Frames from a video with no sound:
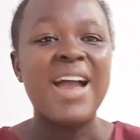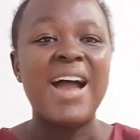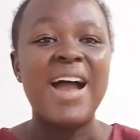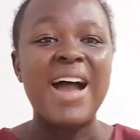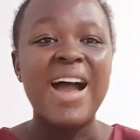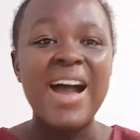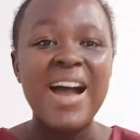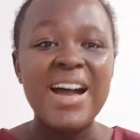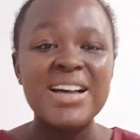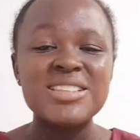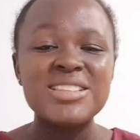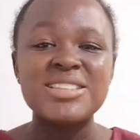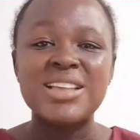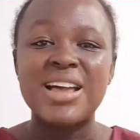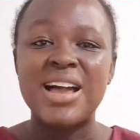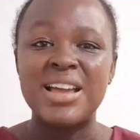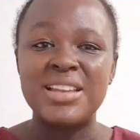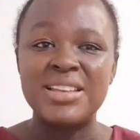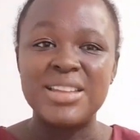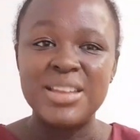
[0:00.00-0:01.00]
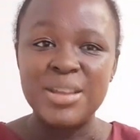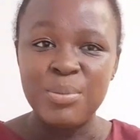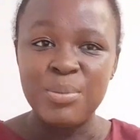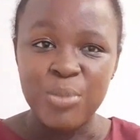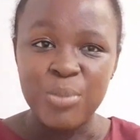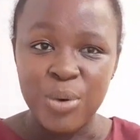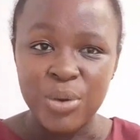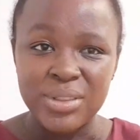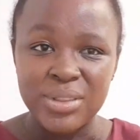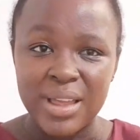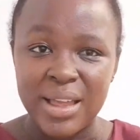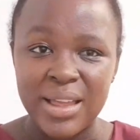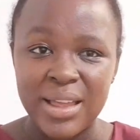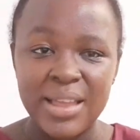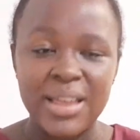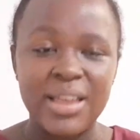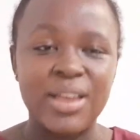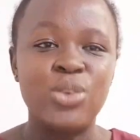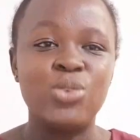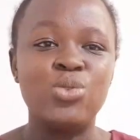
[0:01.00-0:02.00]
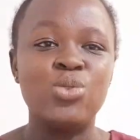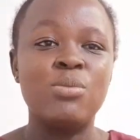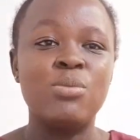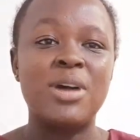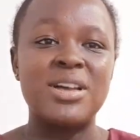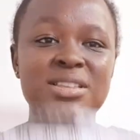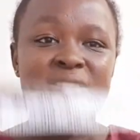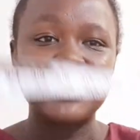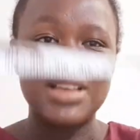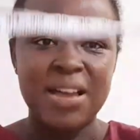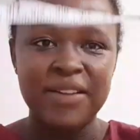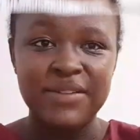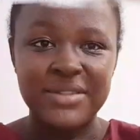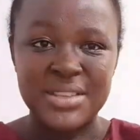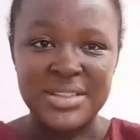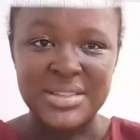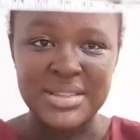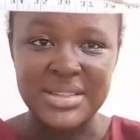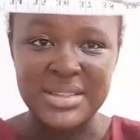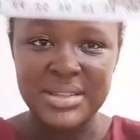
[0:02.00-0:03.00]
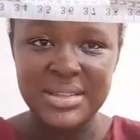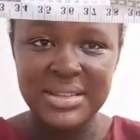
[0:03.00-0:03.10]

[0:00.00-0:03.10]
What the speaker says: As an importer, you must have this.